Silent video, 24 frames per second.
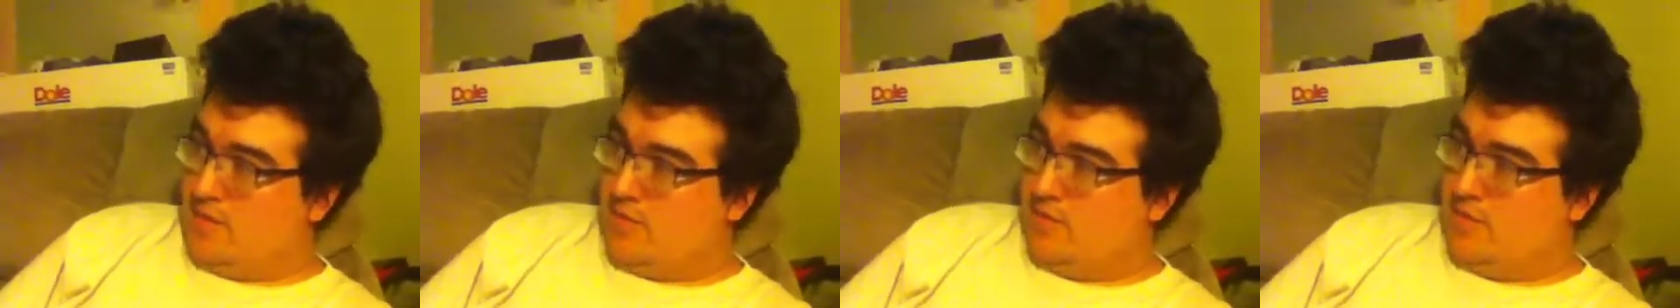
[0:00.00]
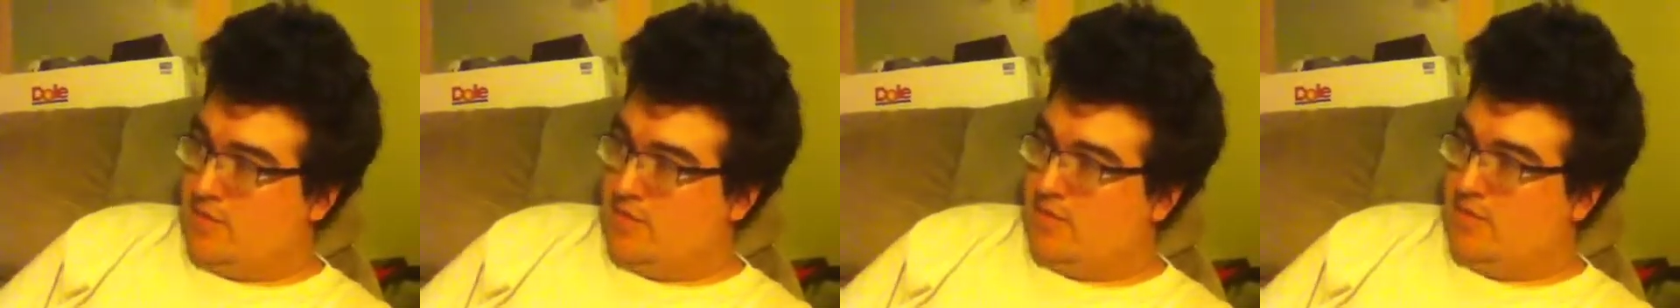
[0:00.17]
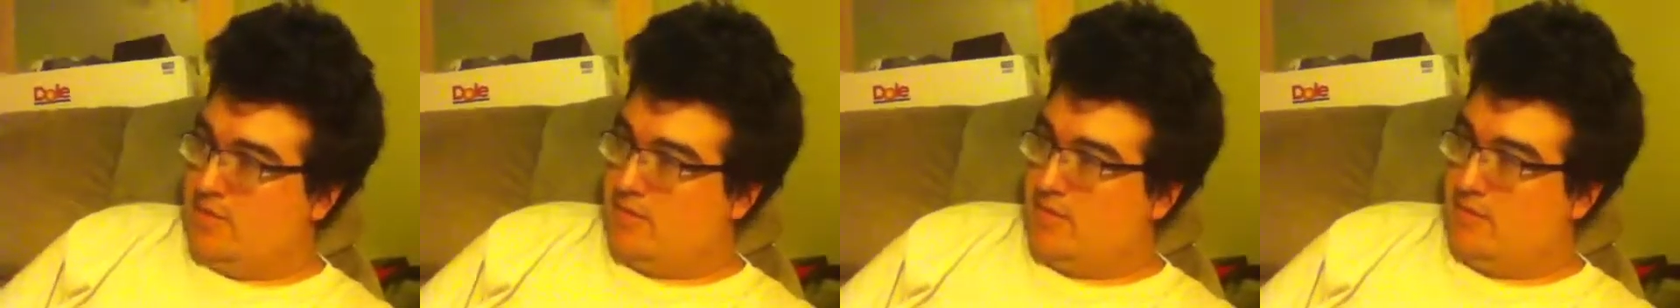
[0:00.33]

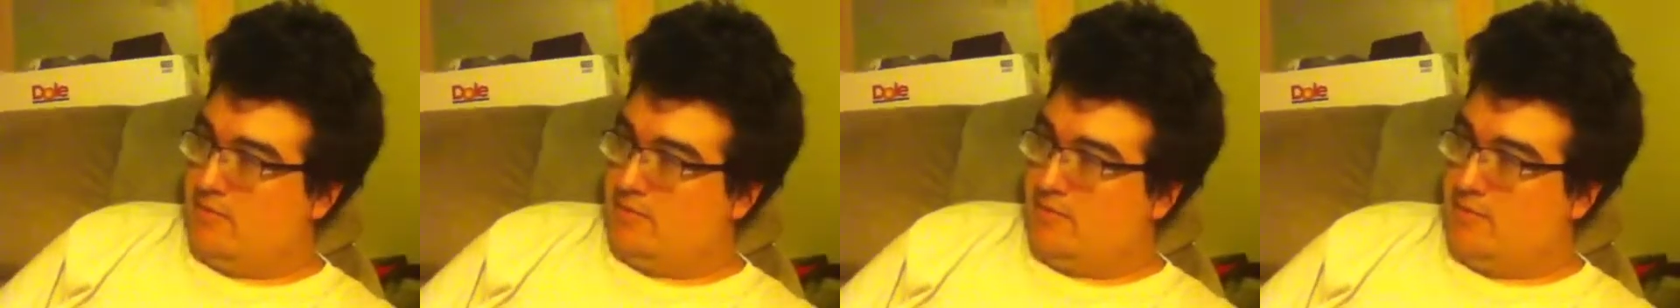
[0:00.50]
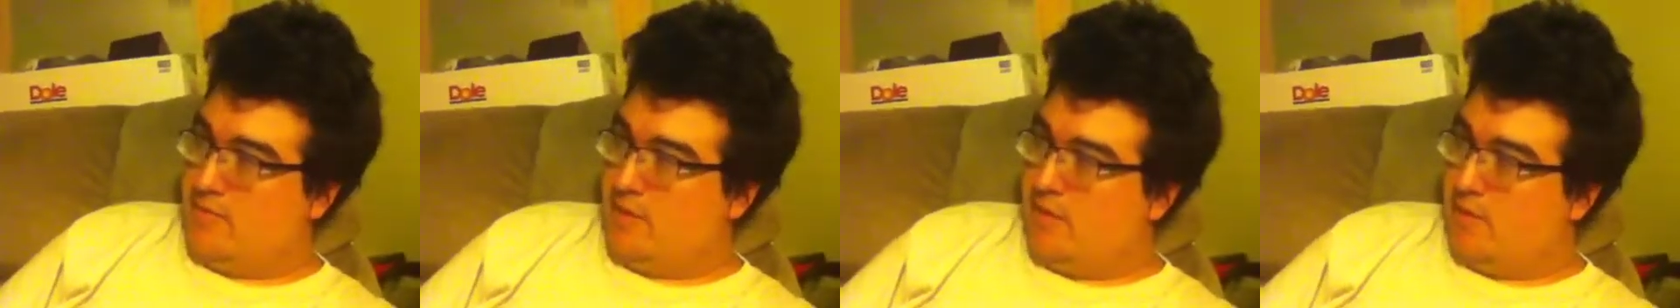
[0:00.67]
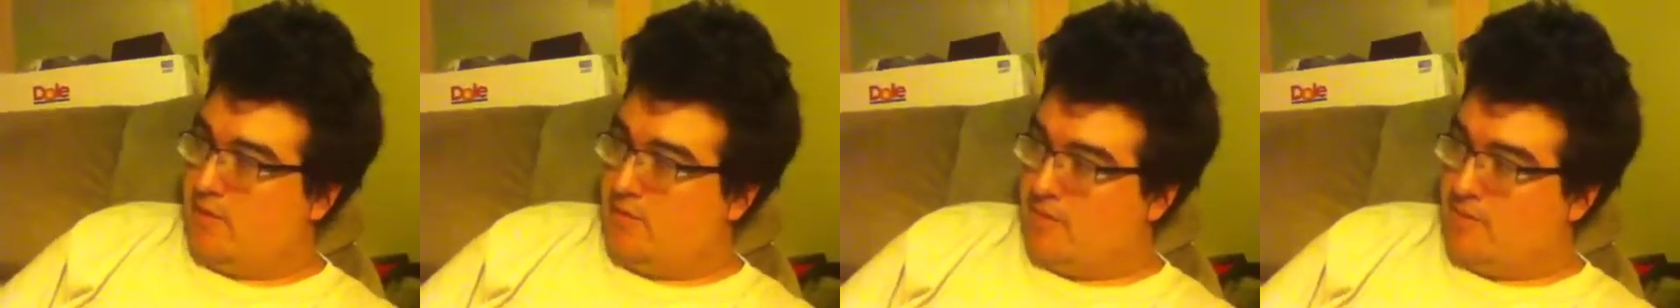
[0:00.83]

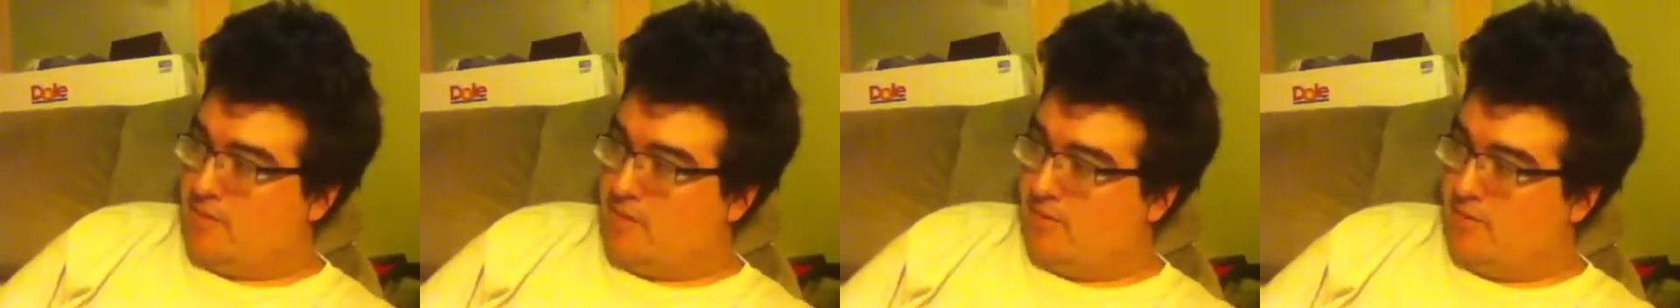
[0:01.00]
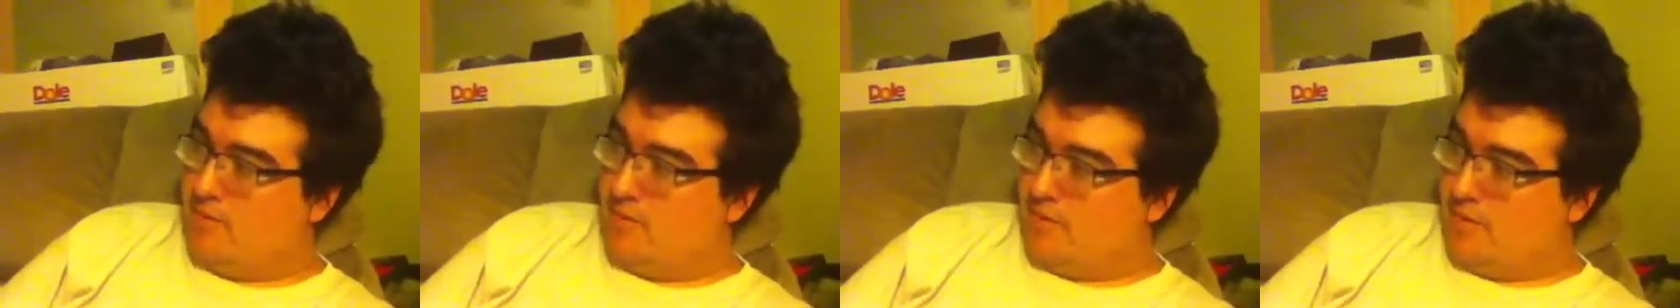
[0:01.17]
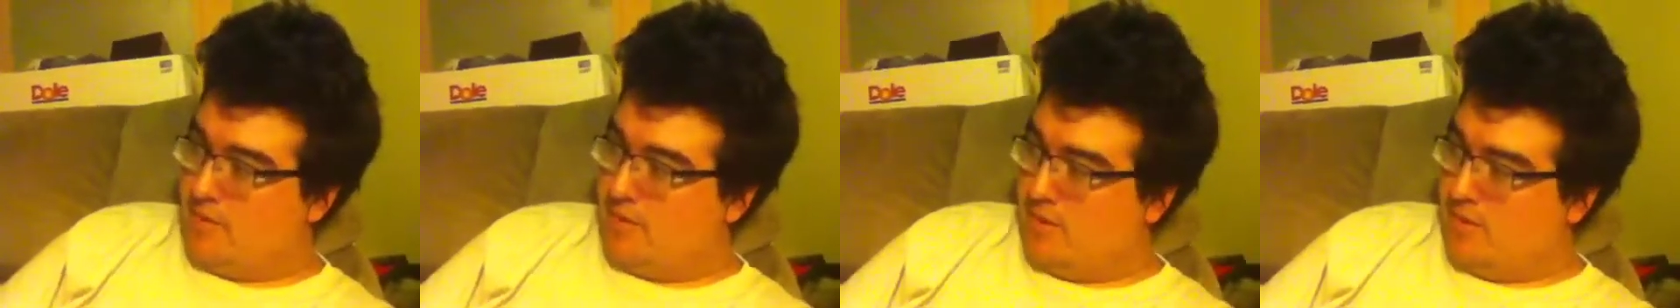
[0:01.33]
superpowers don't
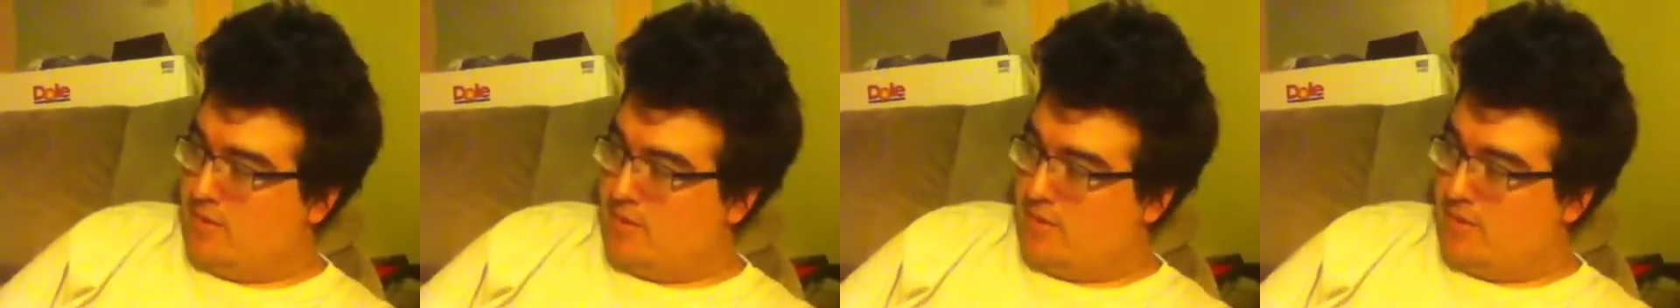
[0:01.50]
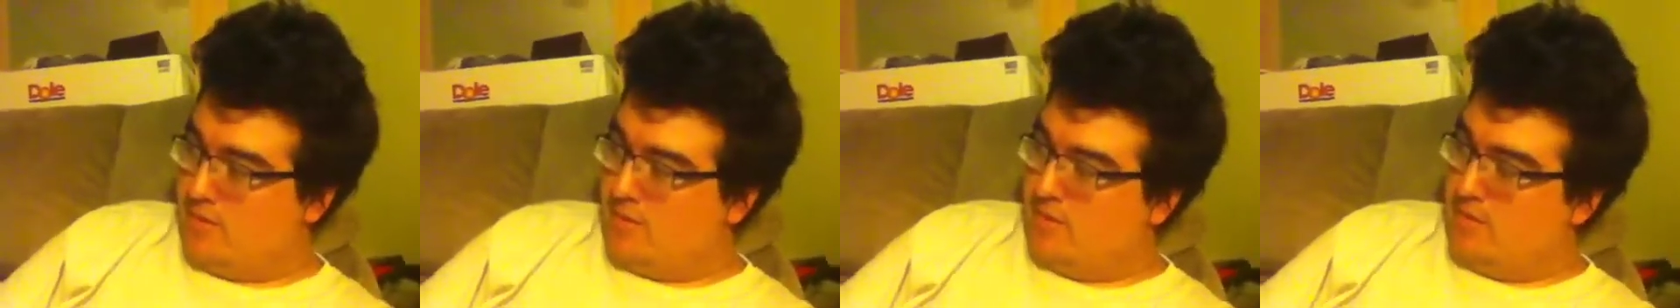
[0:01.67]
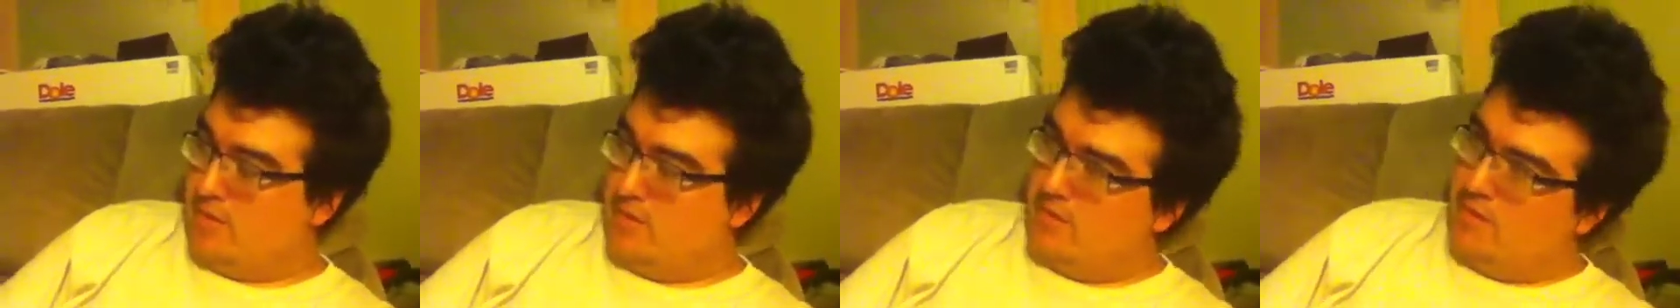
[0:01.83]

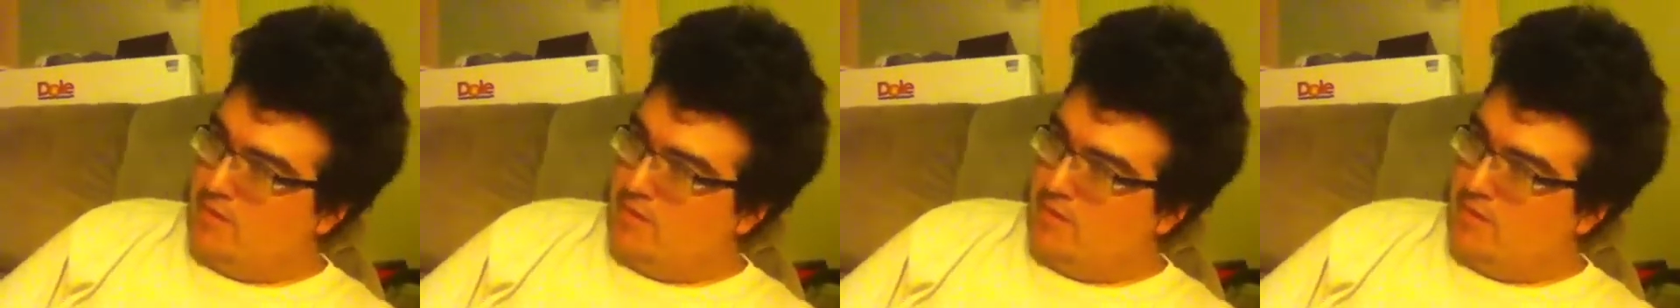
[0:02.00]
exist,